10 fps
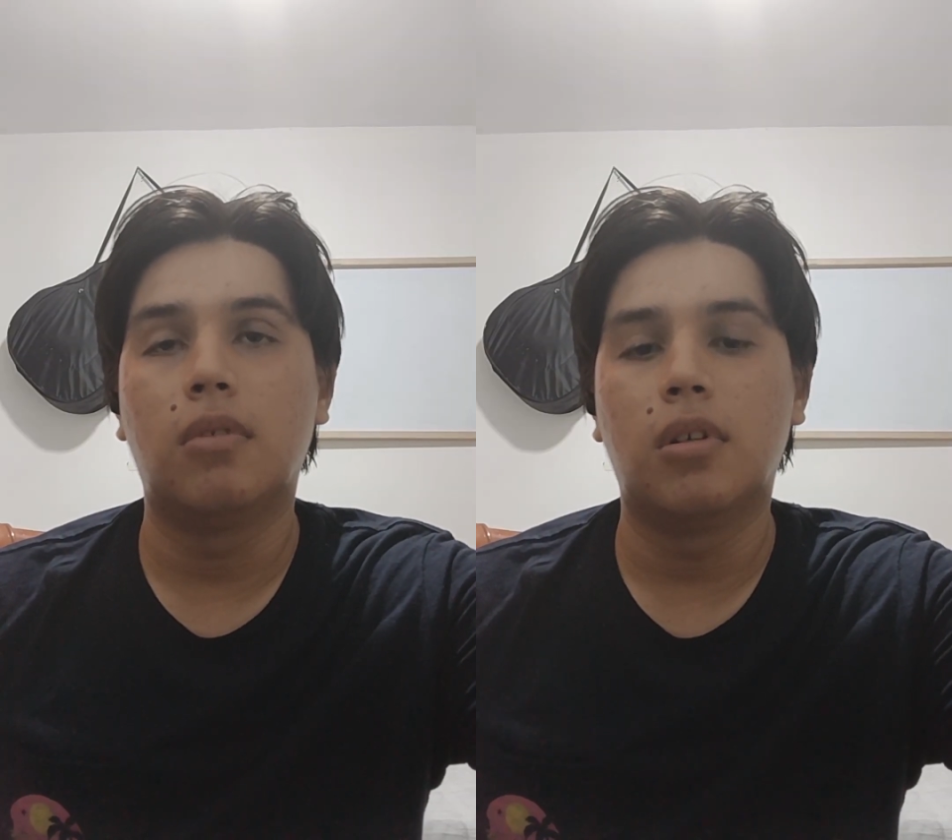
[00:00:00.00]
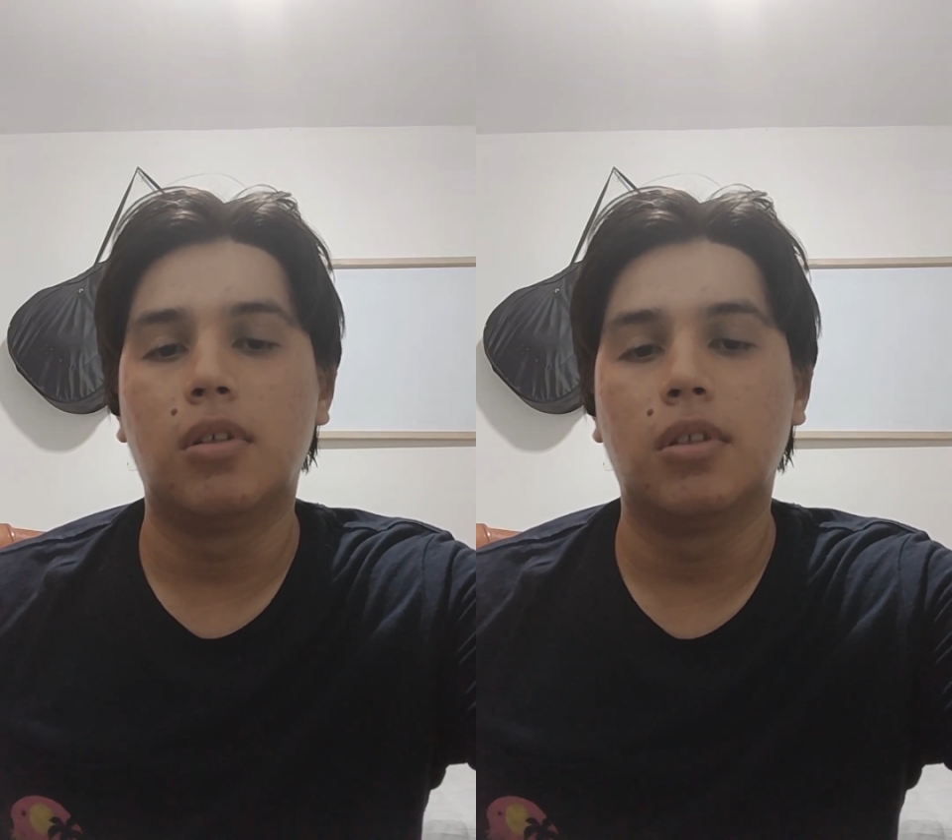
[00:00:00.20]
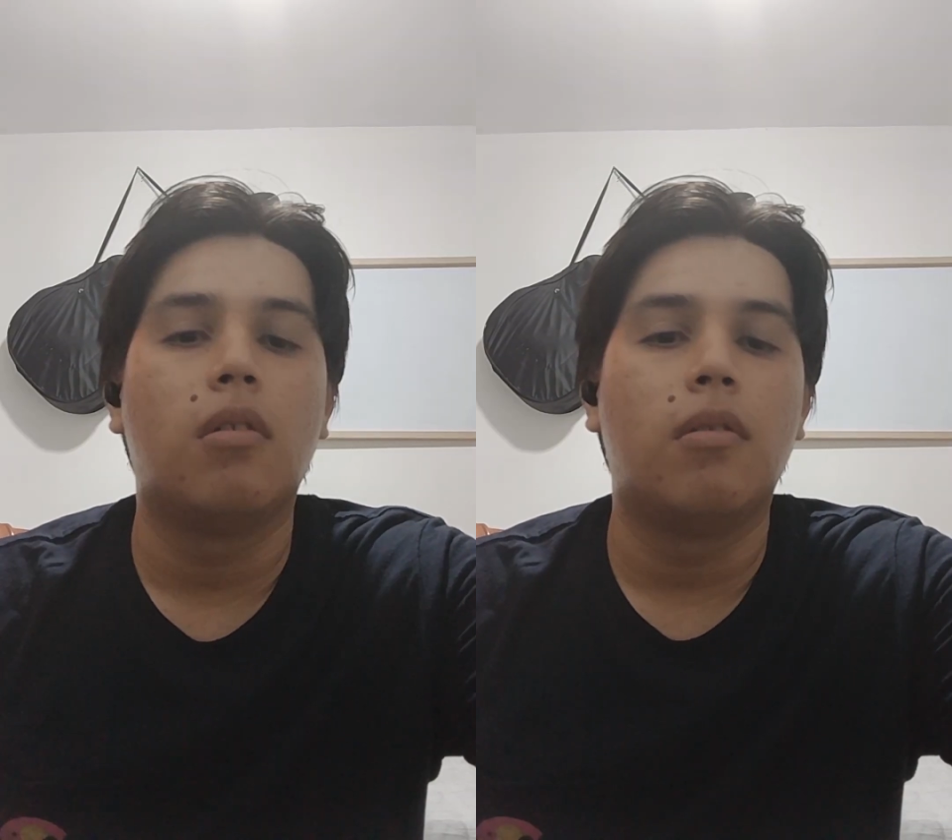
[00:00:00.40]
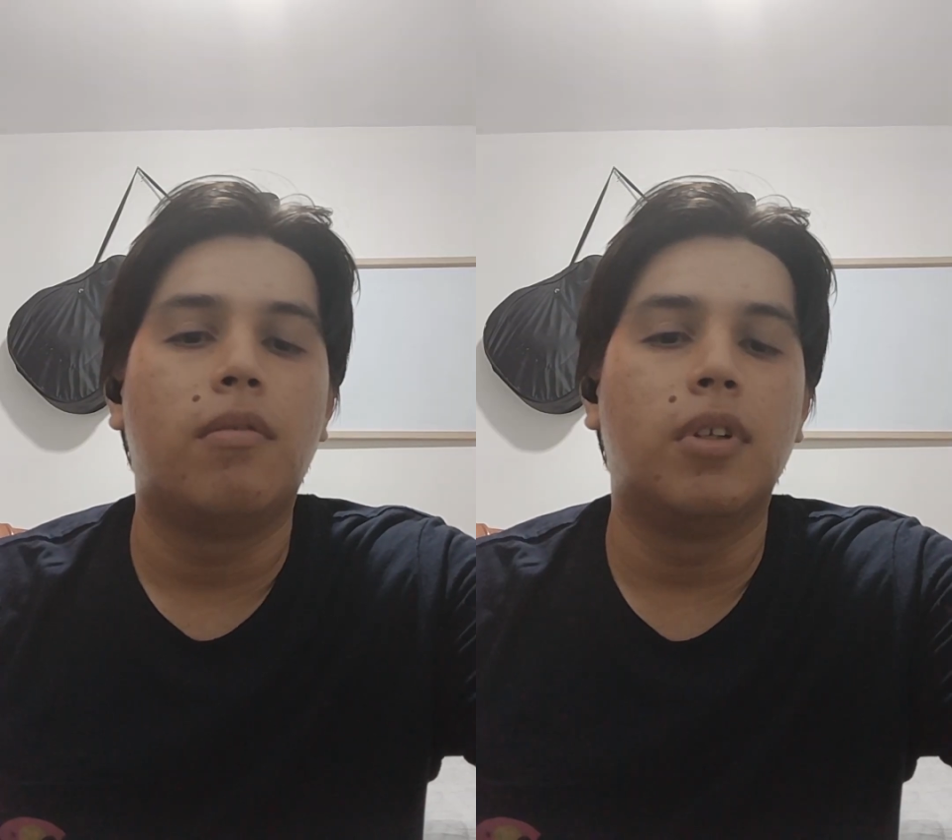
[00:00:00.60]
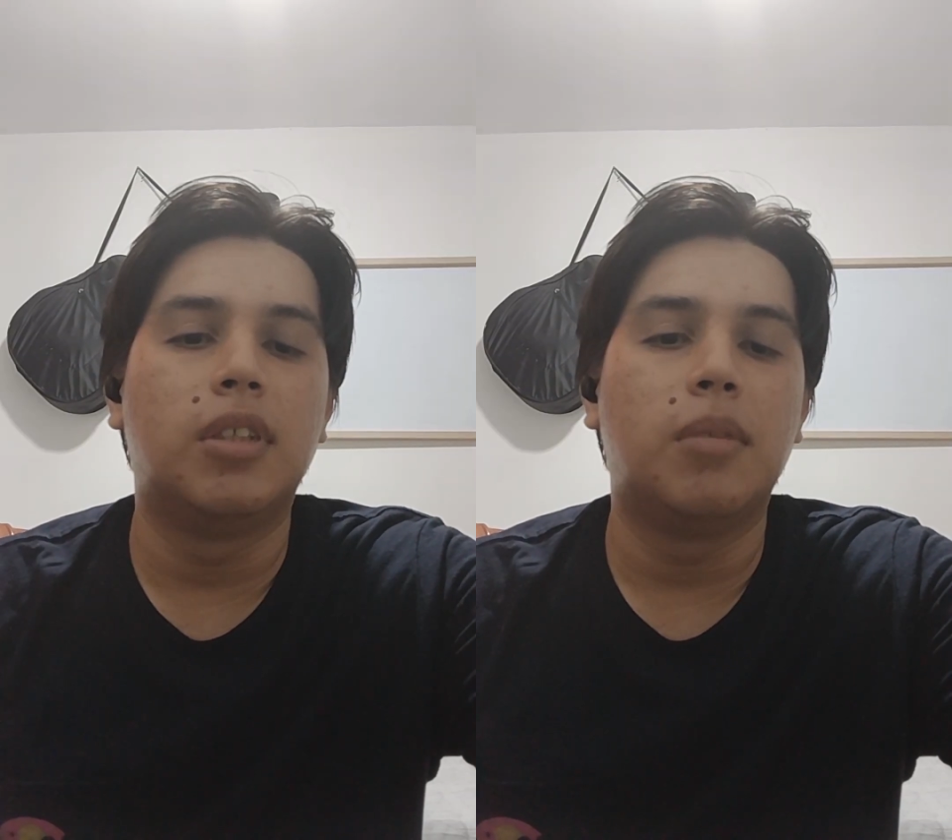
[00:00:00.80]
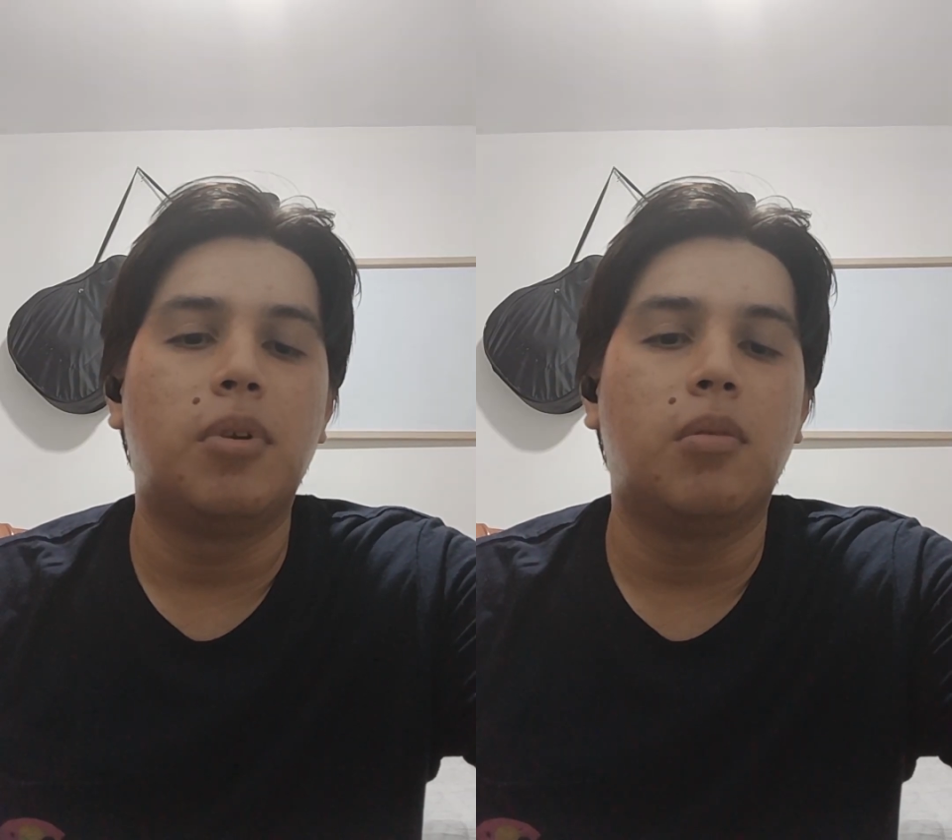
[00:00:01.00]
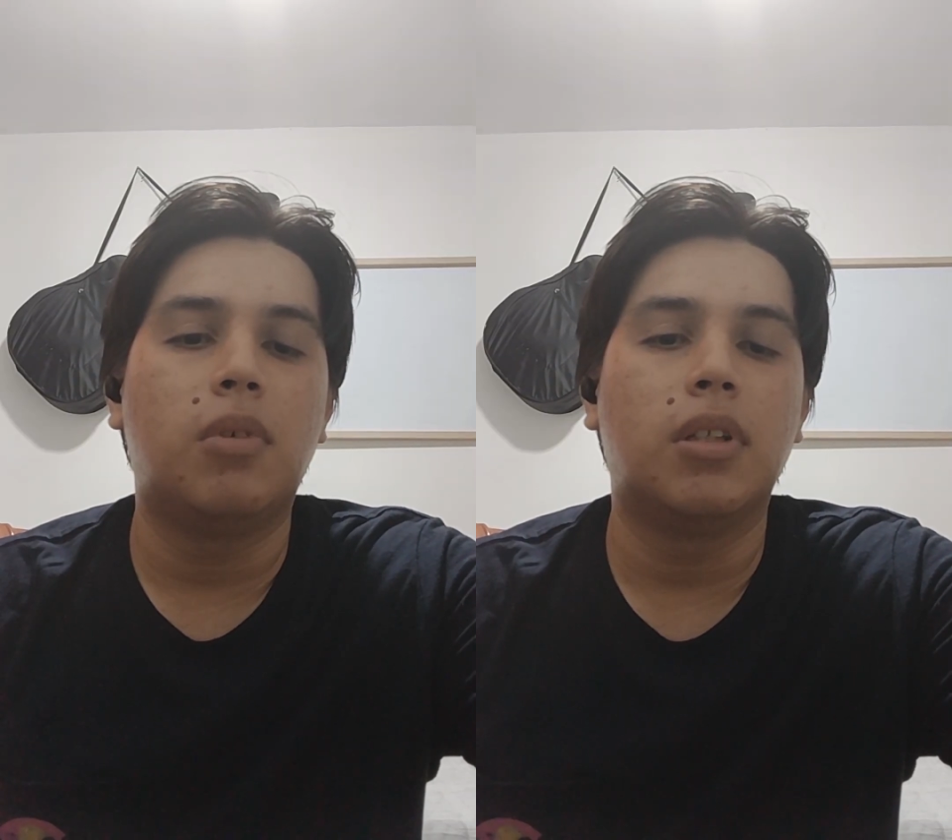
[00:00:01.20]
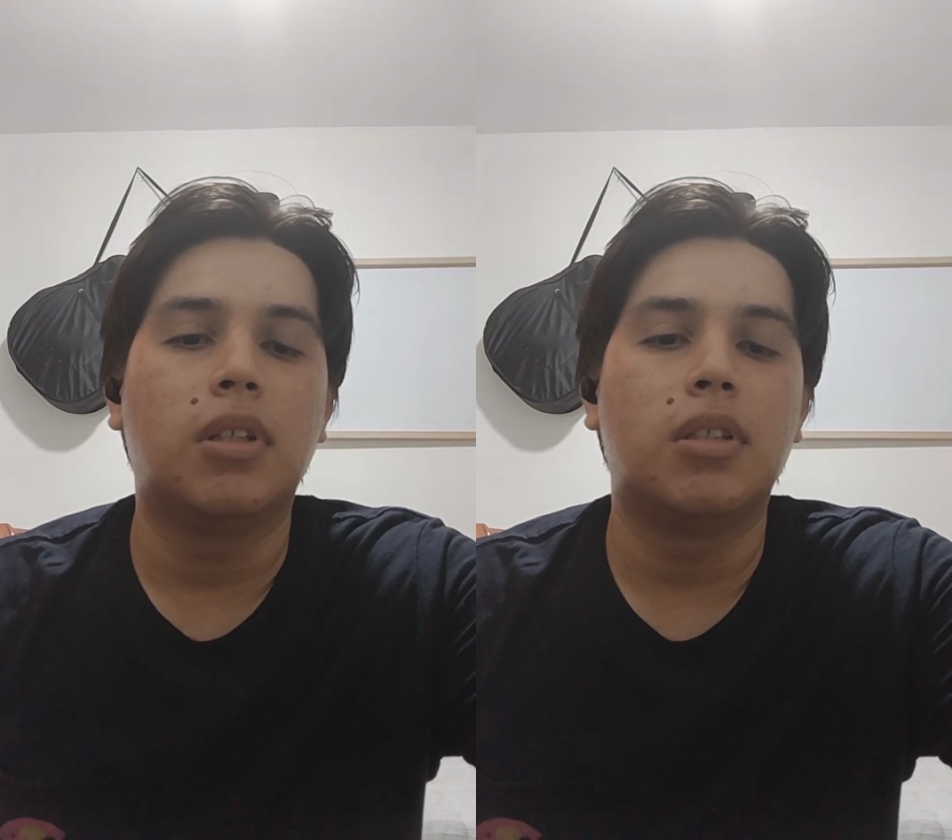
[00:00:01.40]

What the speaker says: For example, when the teacher says,